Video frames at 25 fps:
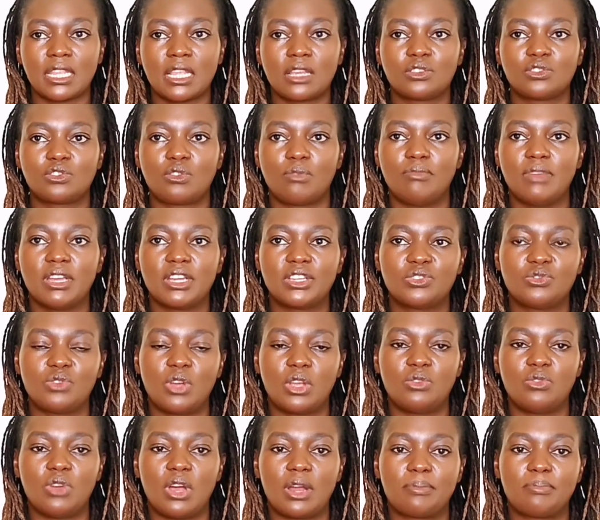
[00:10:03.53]
So make
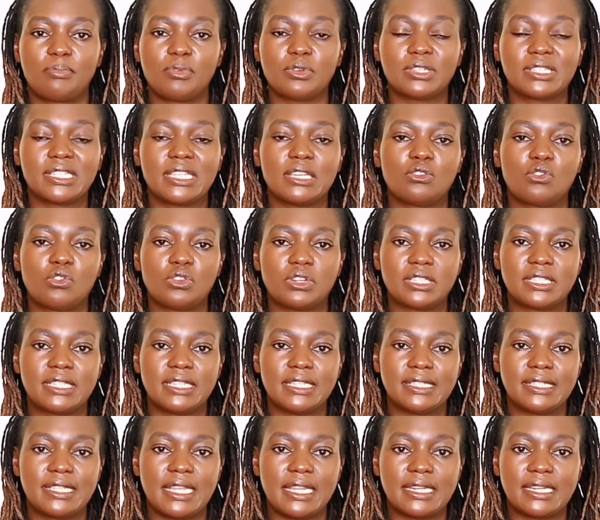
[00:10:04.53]
sure you are posting
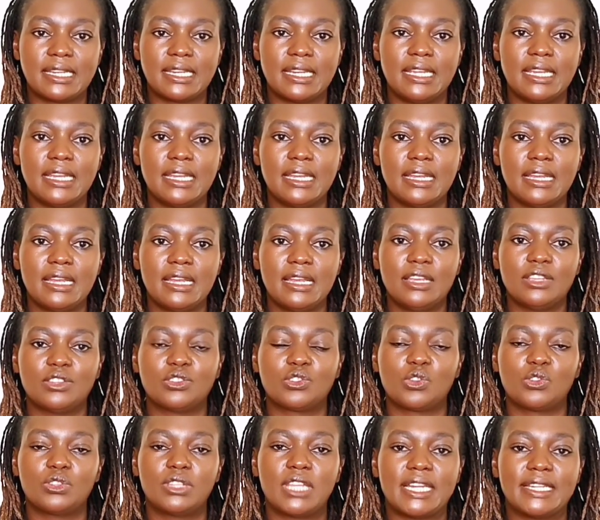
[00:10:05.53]
consistently
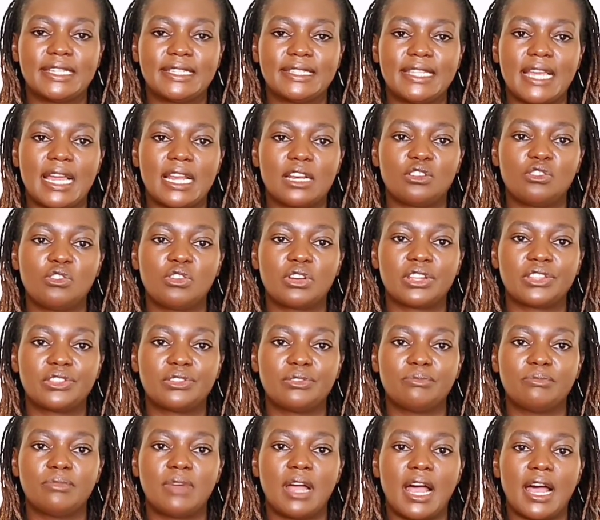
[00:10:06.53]
so that the
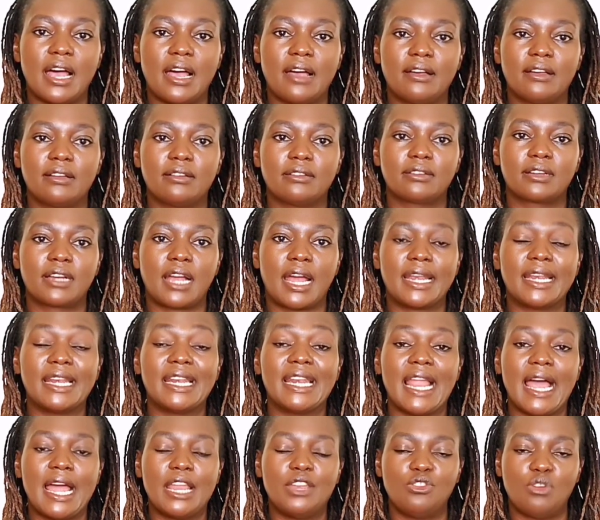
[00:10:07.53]
algorithm
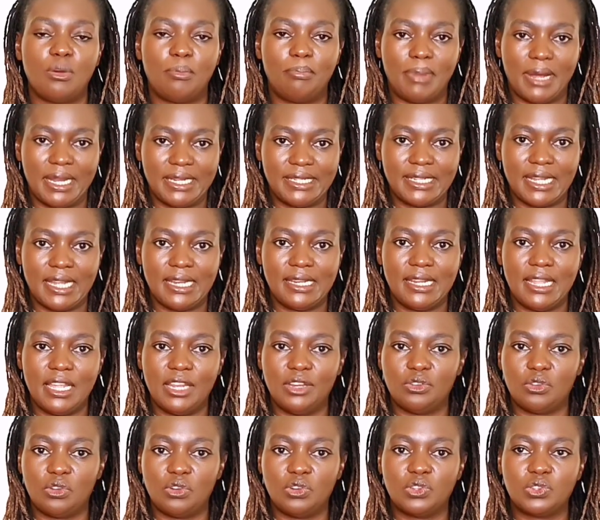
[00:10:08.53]
can learn your pattern,
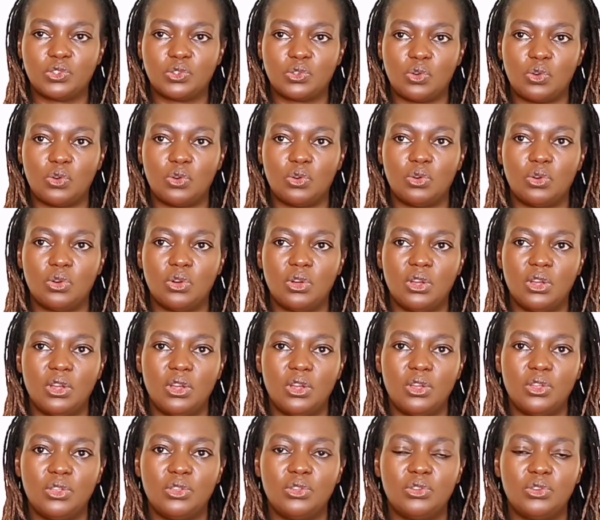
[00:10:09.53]
and also,
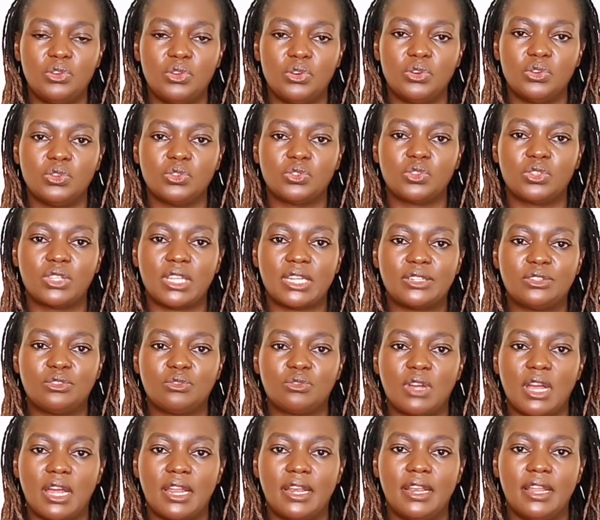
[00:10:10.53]
so that
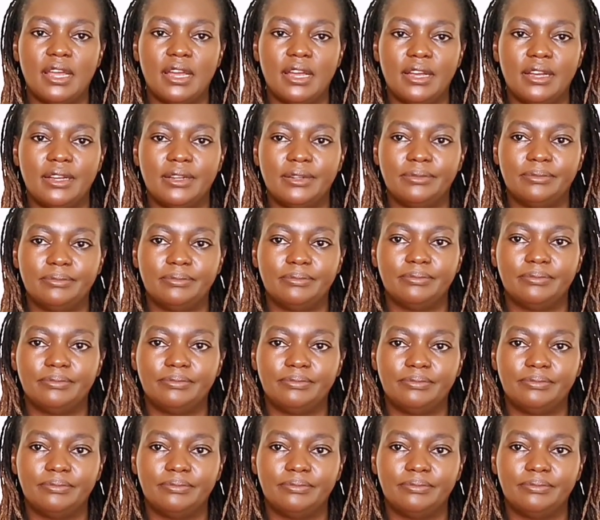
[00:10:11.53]
you can